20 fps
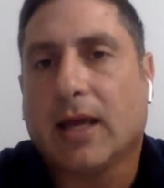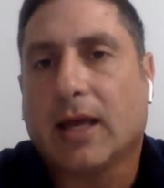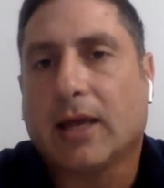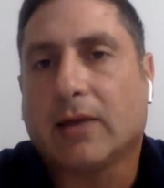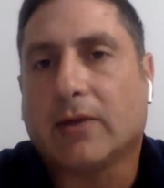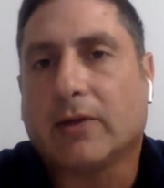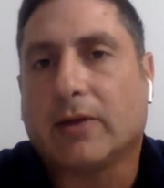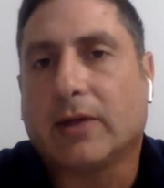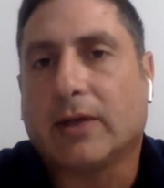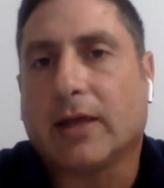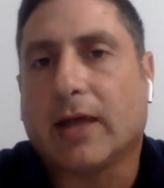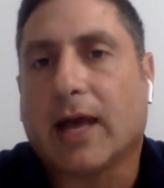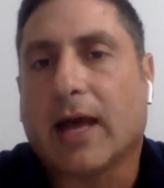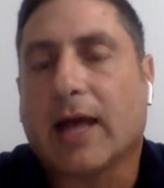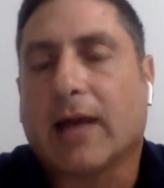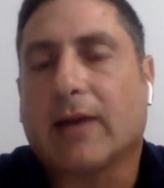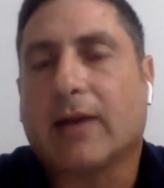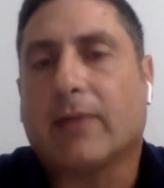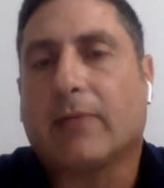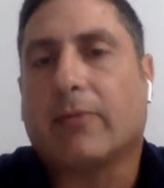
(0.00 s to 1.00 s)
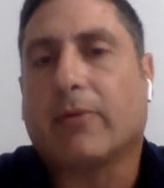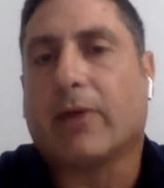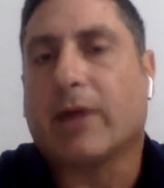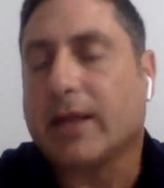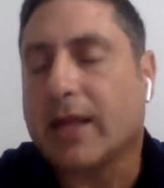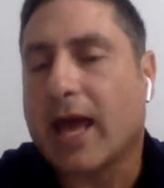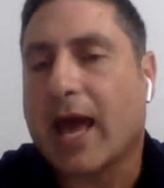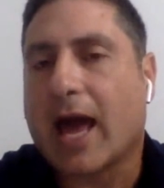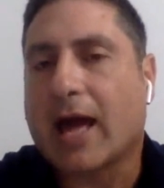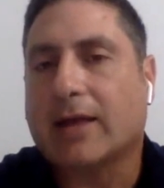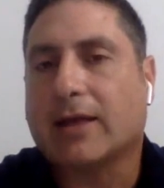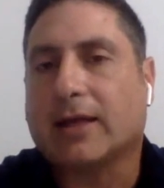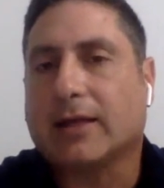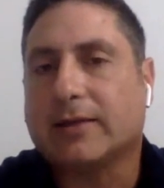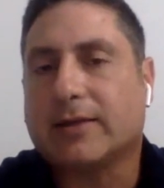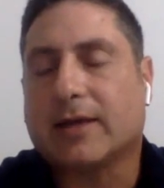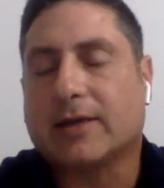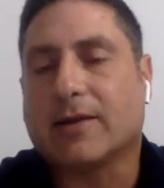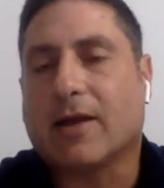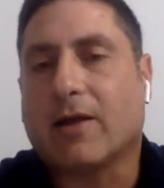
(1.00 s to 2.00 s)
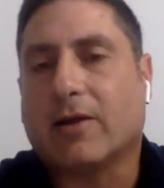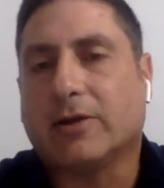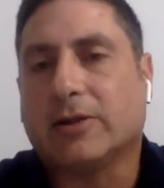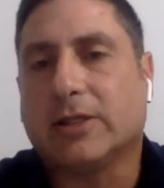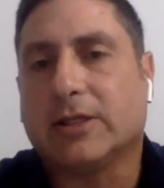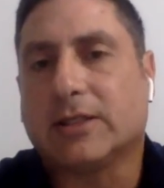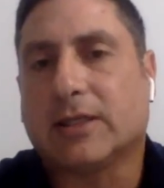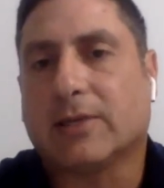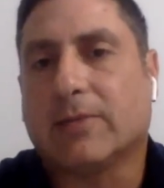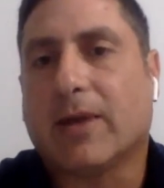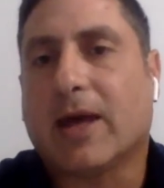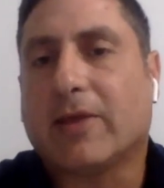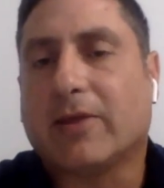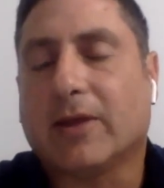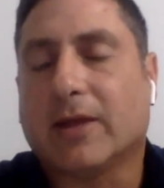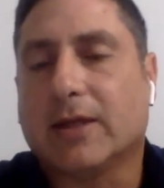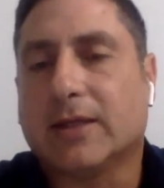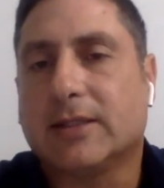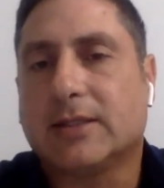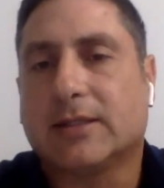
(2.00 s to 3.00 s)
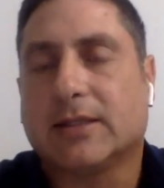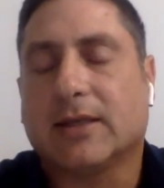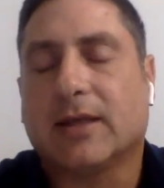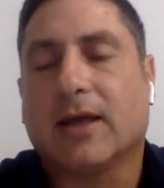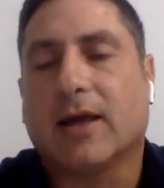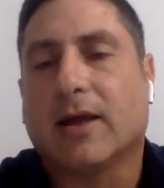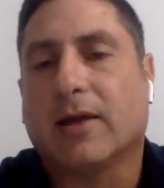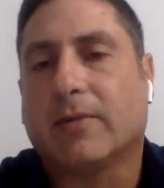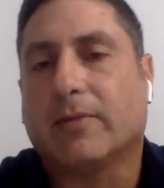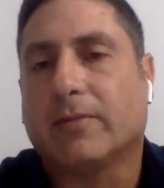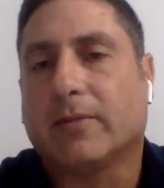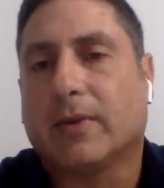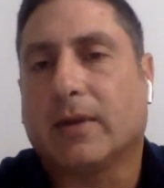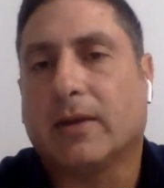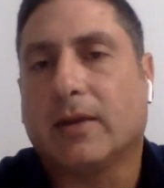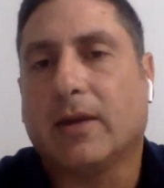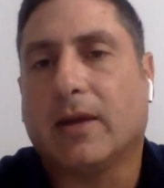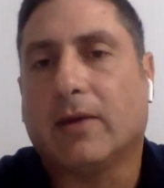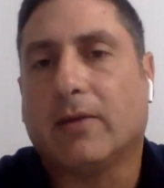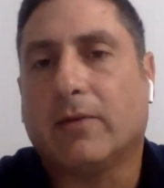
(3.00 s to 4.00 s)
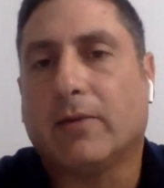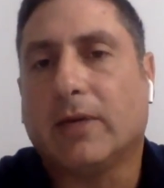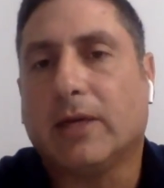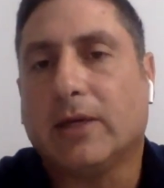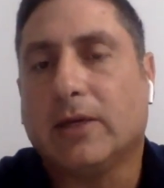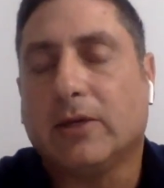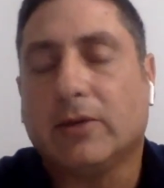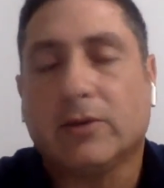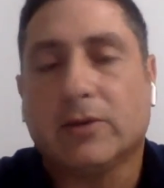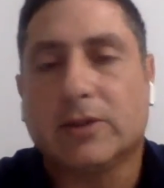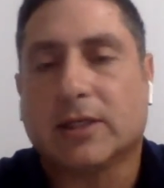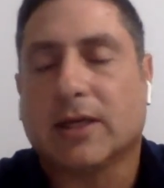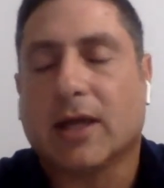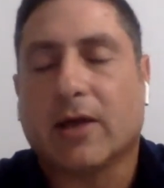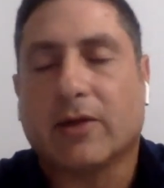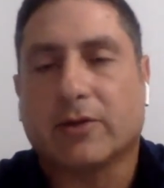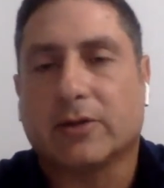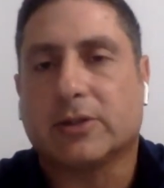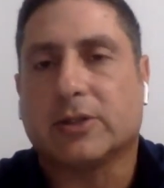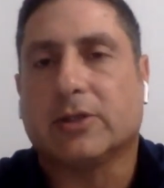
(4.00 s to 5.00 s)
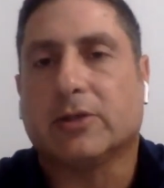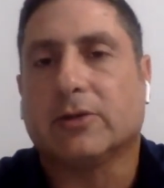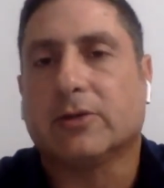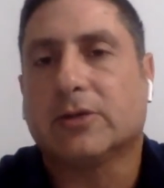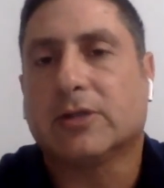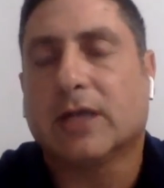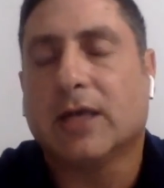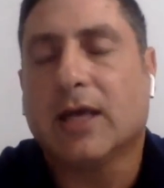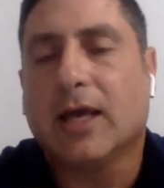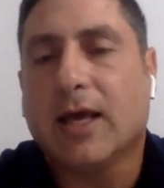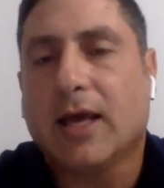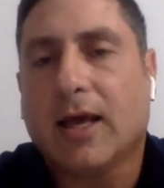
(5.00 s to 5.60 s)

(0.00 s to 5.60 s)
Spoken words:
and looking at brain hacking technologies and methods that we use and others use,